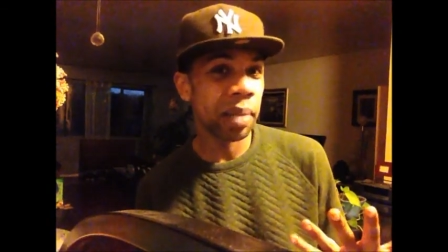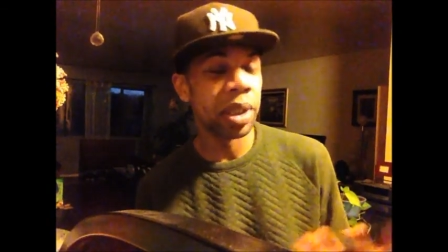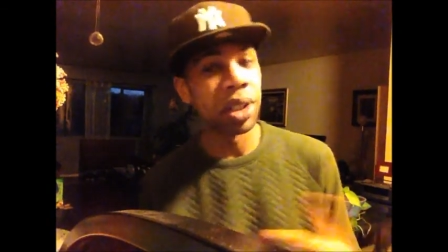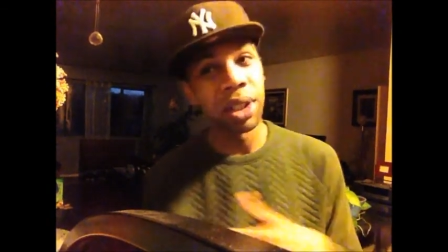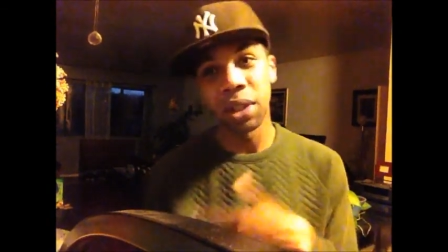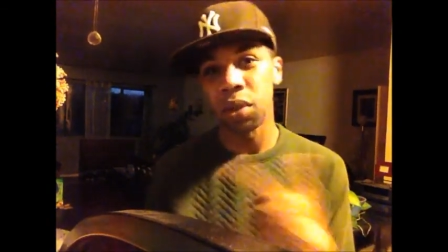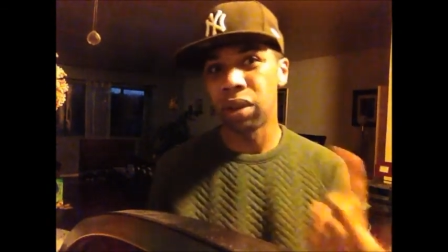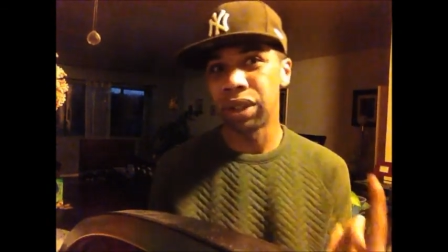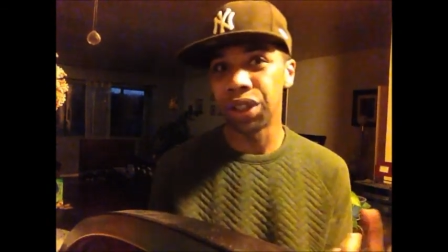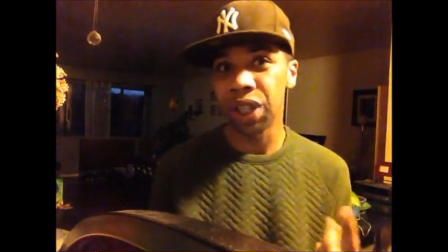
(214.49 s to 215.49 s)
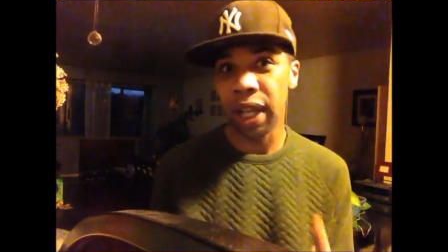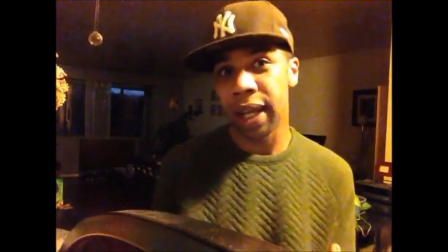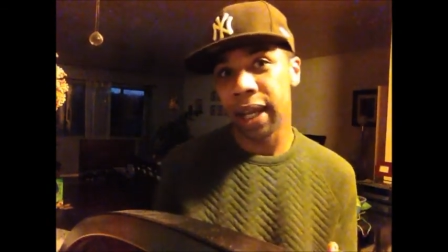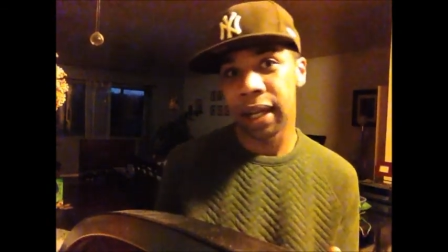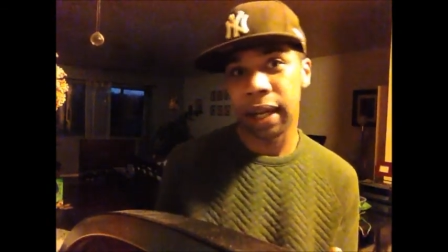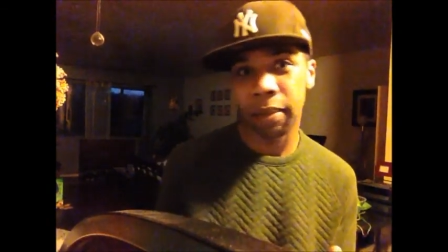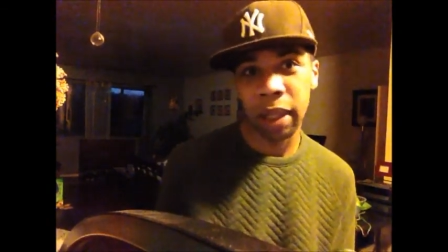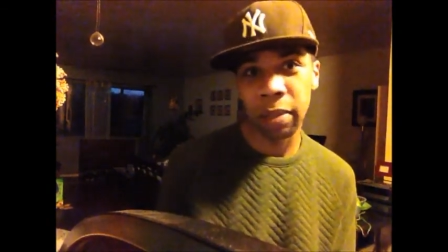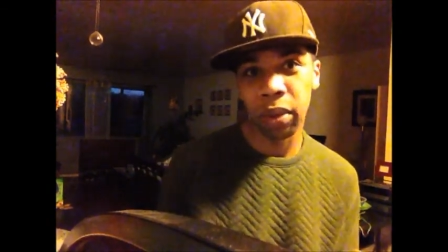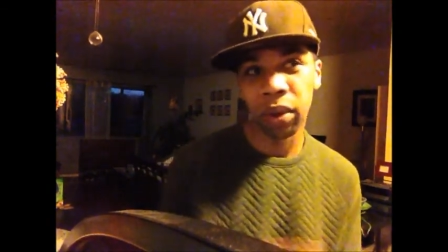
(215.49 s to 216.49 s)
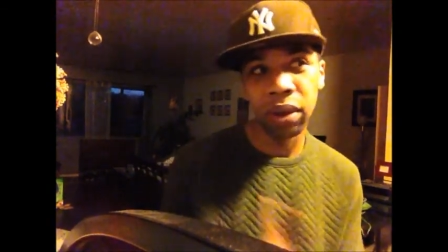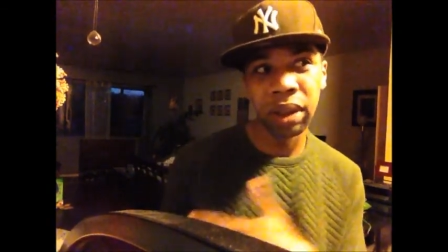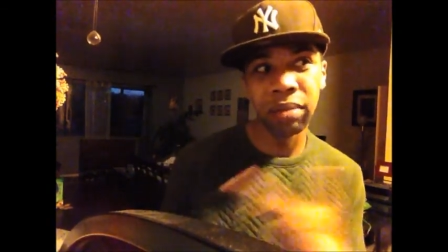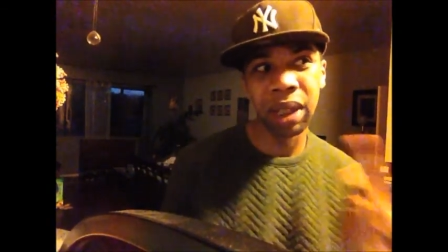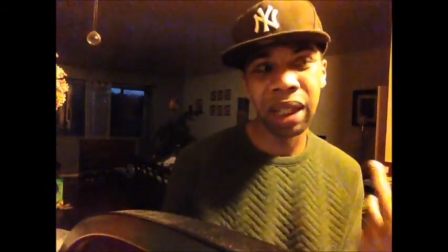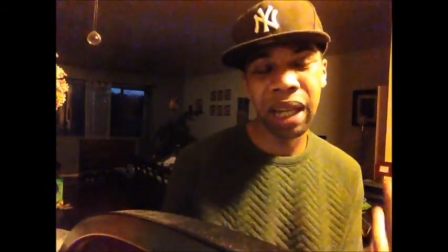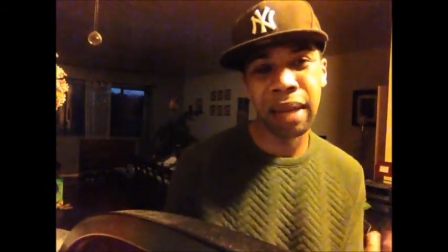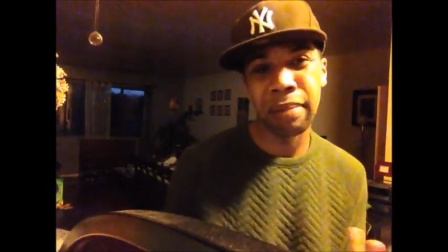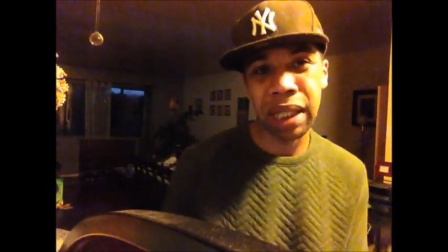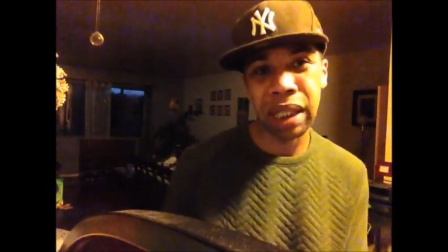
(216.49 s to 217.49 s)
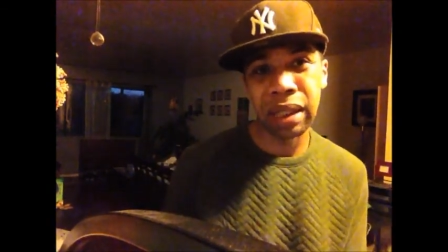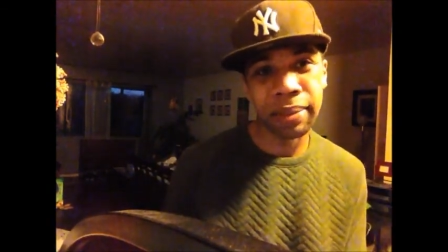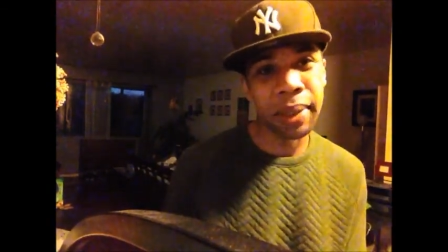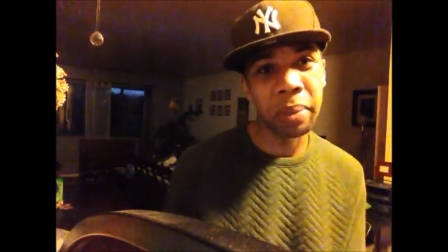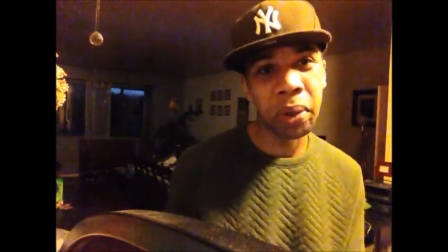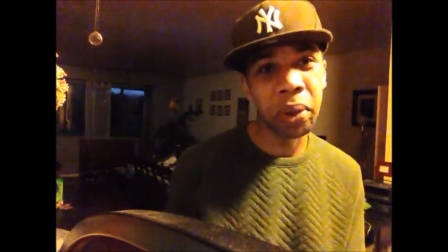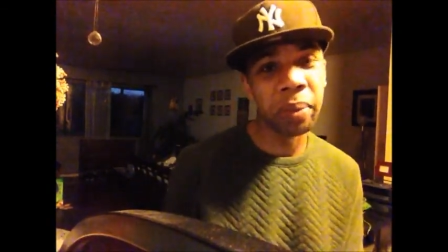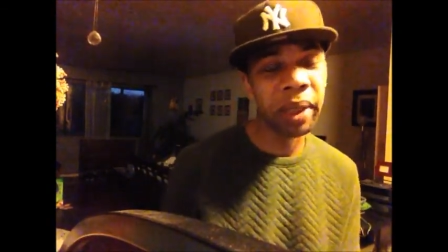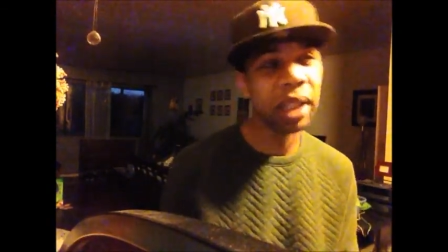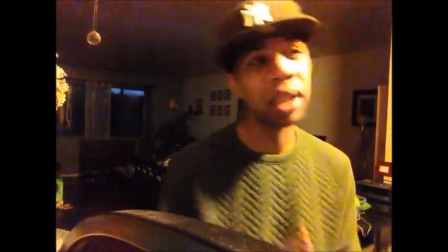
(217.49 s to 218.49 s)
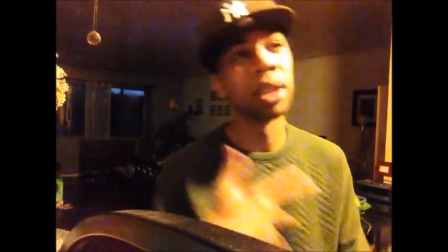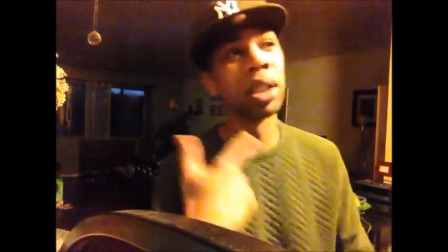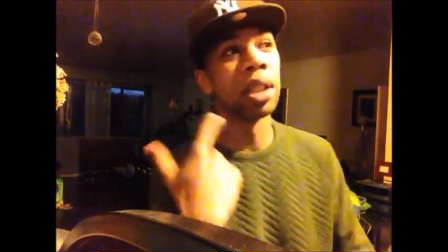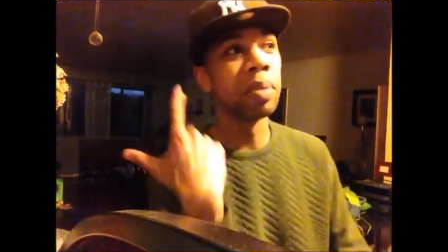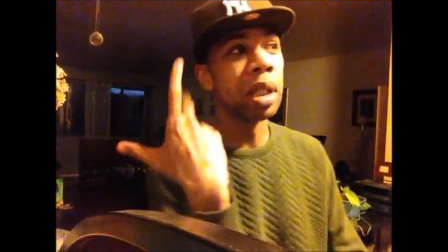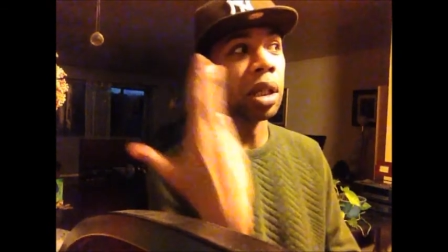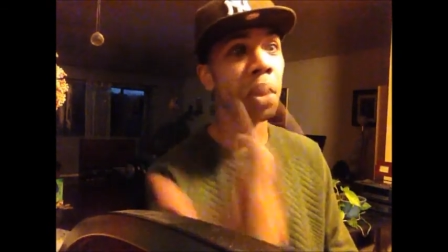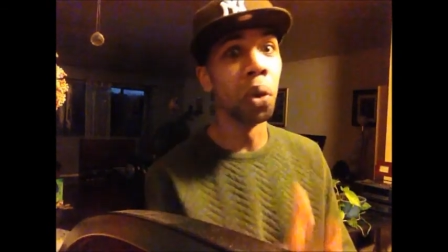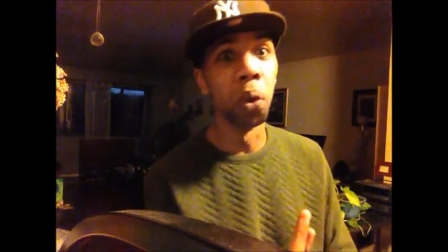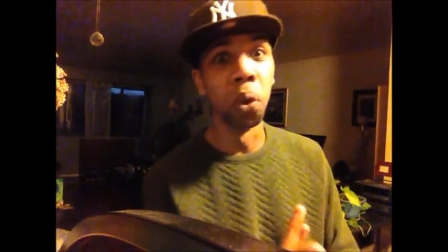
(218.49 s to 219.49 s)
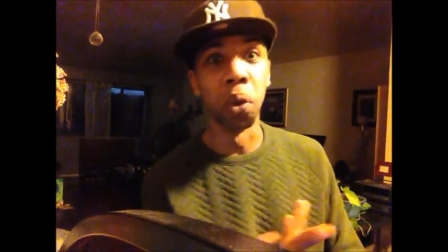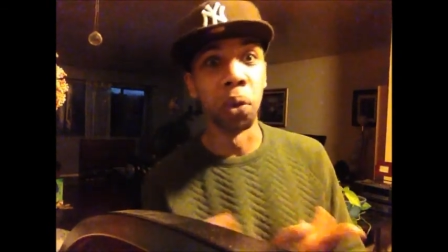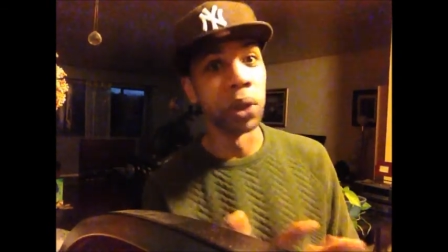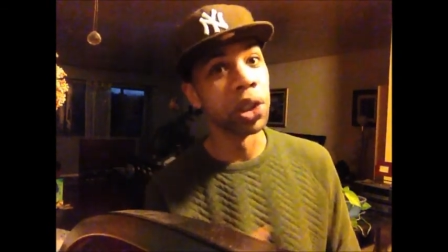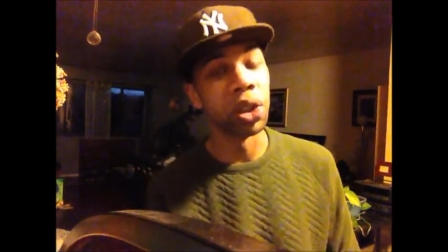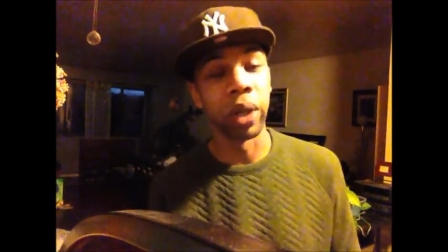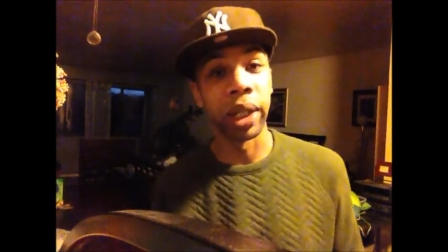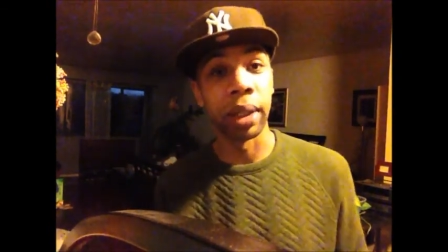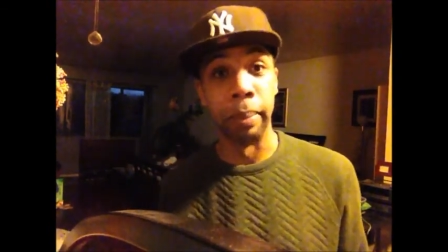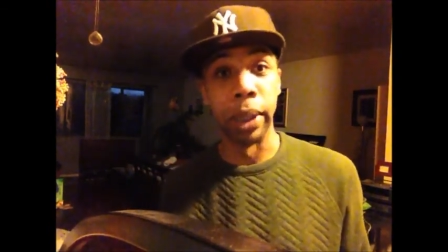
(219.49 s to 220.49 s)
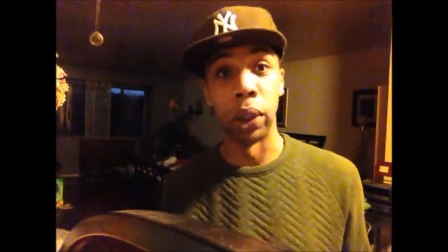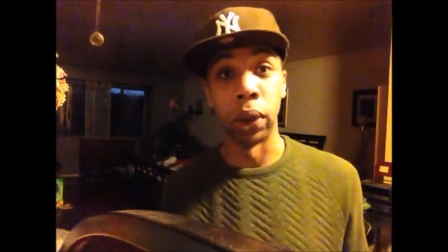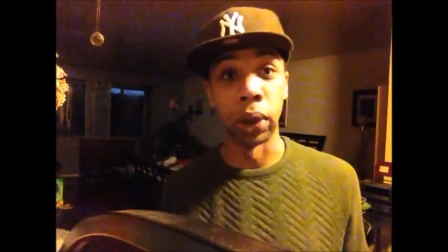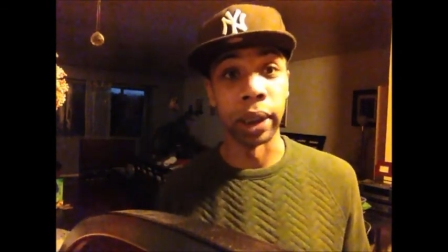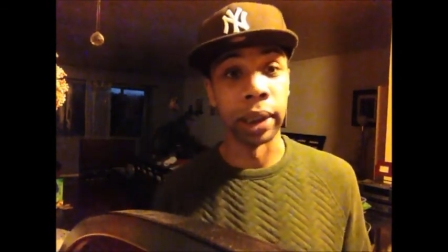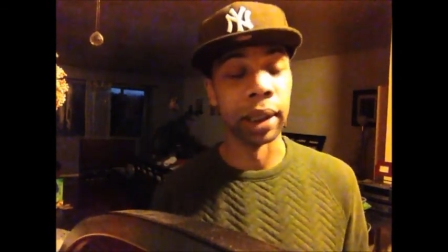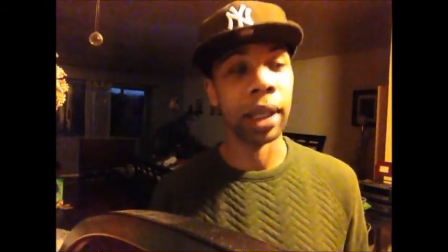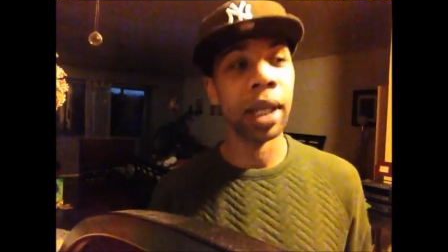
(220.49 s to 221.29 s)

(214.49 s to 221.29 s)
I mean, she's throwing shade at people and being kind of mean to people, but then she's being cool when she drank the milk. And